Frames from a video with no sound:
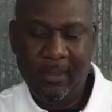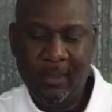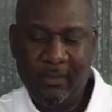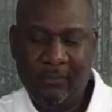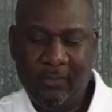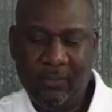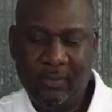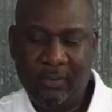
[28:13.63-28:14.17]

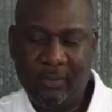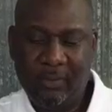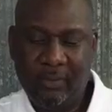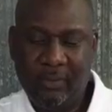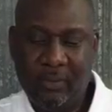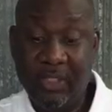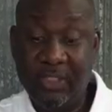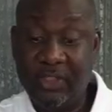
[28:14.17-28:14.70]
for
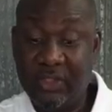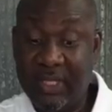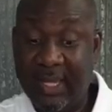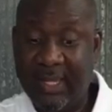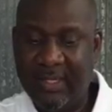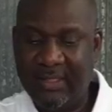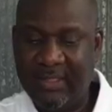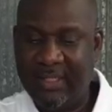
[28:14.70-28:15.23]

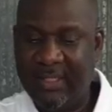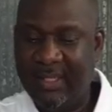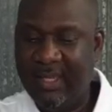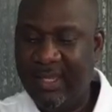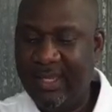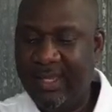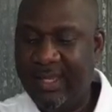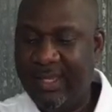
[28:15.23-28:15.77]
Christianity
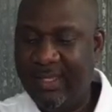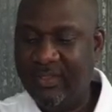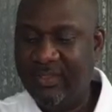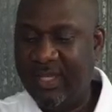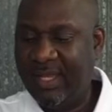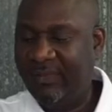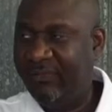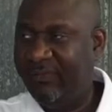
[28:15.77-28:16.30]
is
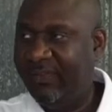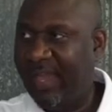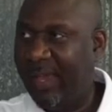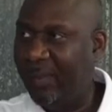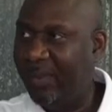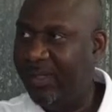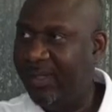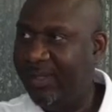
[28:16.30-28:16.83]
a
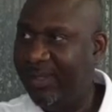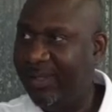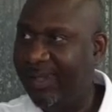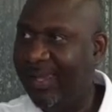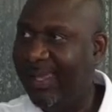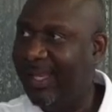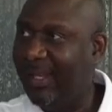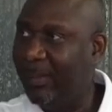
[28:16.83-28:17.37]
family
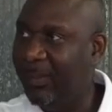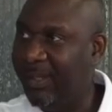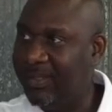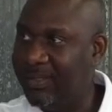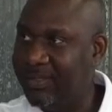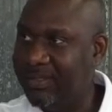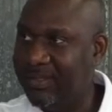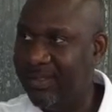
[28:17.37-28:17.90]
mm. element.
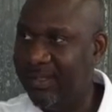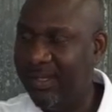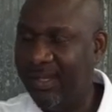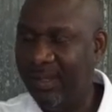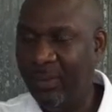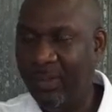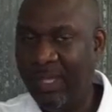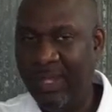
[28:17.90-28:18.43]
Mm.
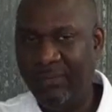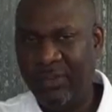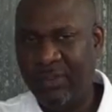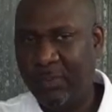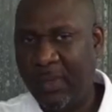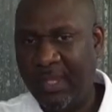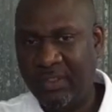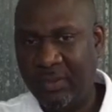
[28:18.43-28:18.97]
Uh, we have
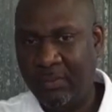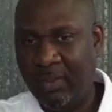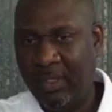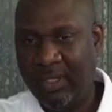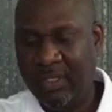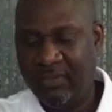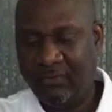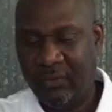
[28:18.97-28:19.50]

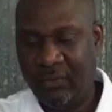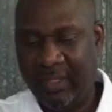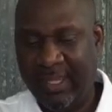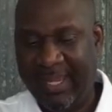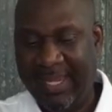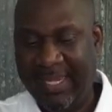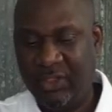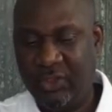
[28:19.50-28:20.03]
responsibilities for
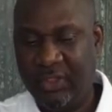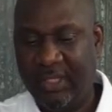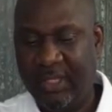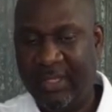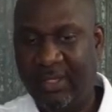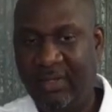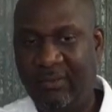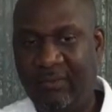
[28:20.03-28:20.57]
each
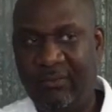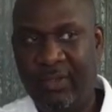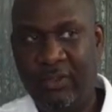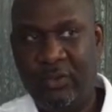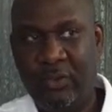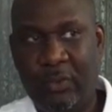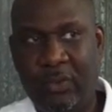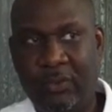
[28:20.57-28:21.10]

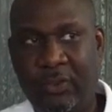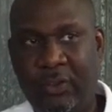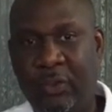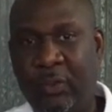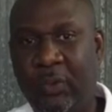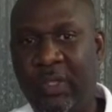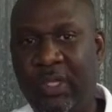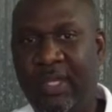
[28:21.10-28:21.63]
individual
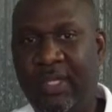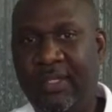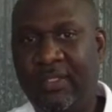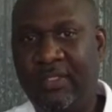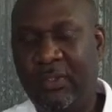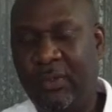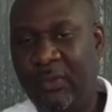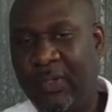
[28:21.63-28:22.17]
to,
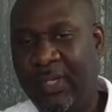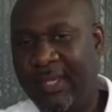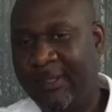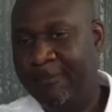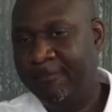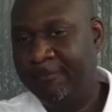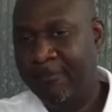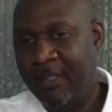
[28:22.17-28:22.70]
to
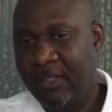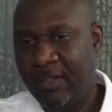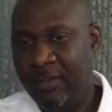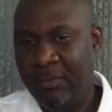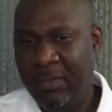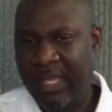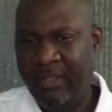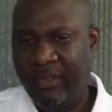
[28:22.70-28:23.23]
um,
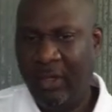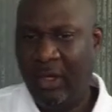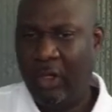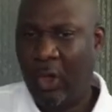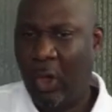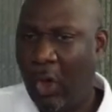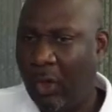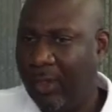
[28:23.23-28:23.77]
make their
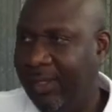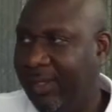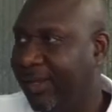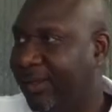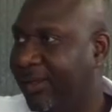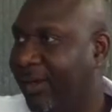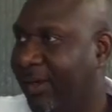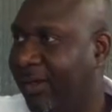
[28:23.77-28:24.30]
calling
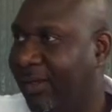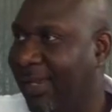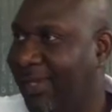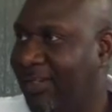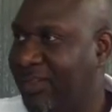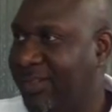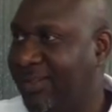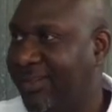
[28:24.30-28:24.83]
and their
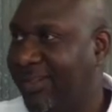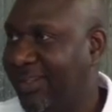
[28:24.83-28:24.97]
election